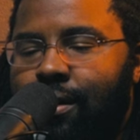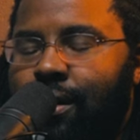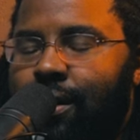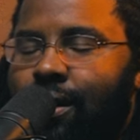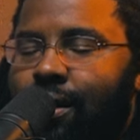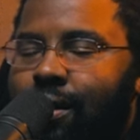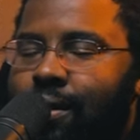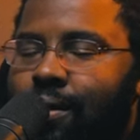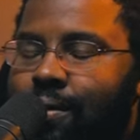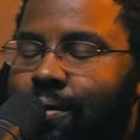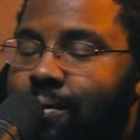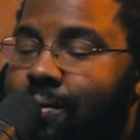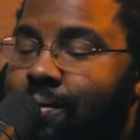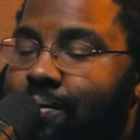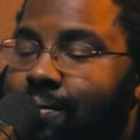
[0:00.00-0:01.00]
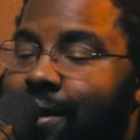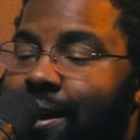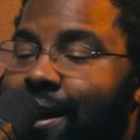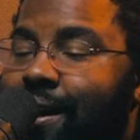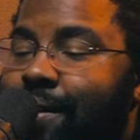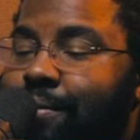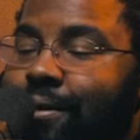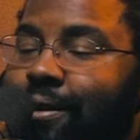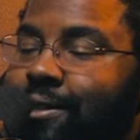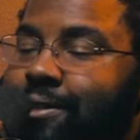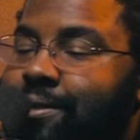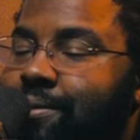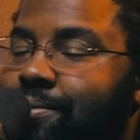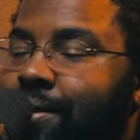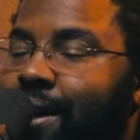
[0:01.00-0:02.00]
Oh, right now I'm crushing
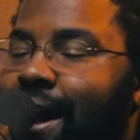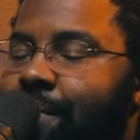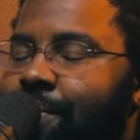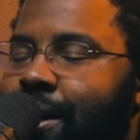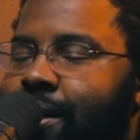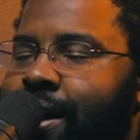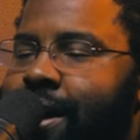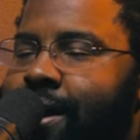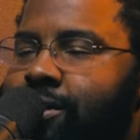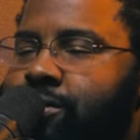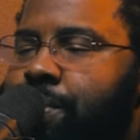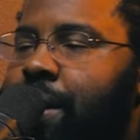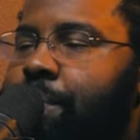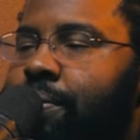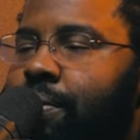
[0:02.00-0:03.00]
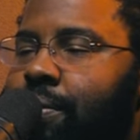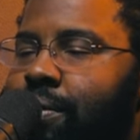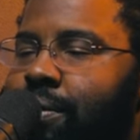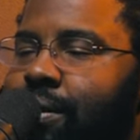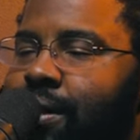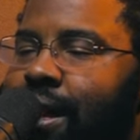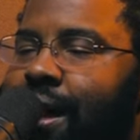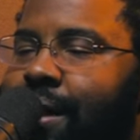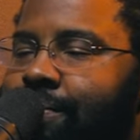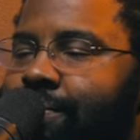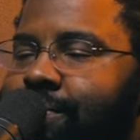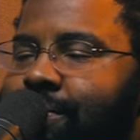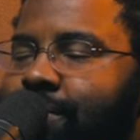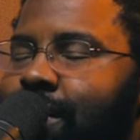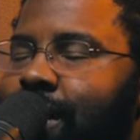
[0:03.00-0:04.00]
some Cadbury eggs, but I, yeah,
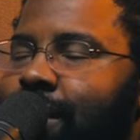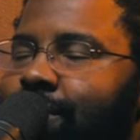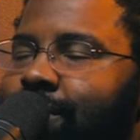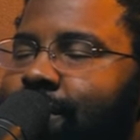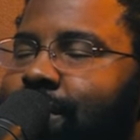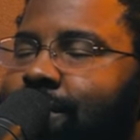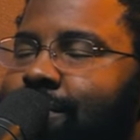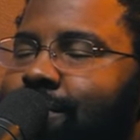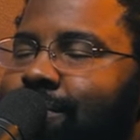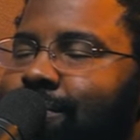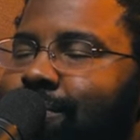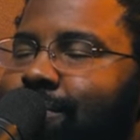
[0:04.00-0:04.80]
yeah. I